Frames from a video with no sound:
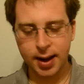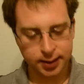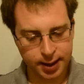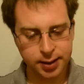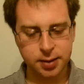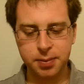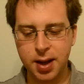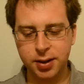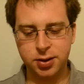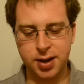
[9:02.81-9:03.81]
I like the
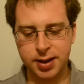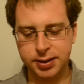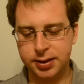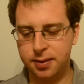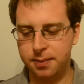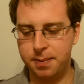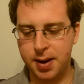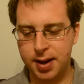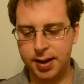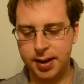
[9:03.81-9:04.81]
black dress,
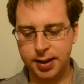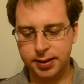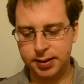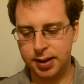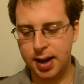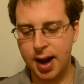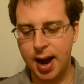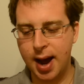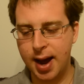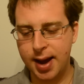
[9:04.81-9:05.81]
but
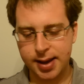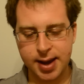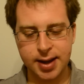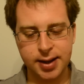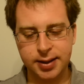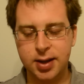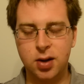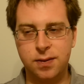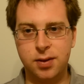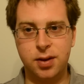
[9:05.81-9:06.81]
I cannot get
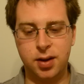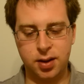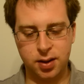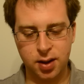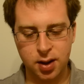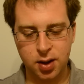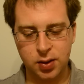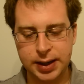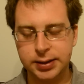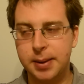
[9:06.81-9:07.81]
over the
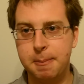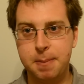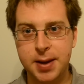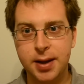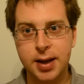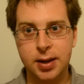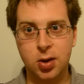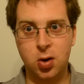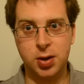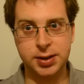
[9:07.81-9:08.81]
random pink in
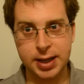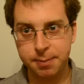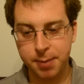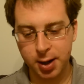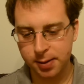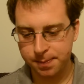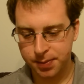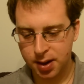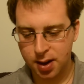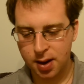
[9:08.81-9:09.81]
the corset part.
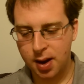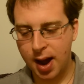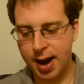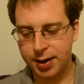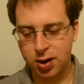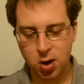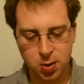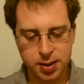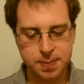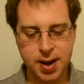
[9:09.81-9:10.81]
I
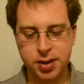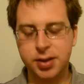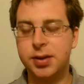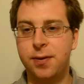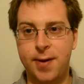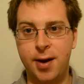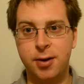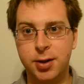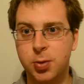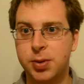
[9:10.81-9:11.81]
know it matches the
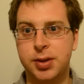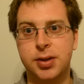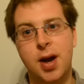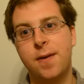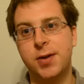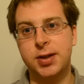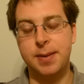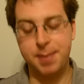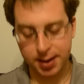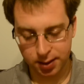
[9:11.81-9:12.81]
fragrance, which is obviously
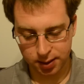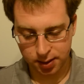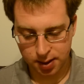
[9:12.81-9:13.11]
pink,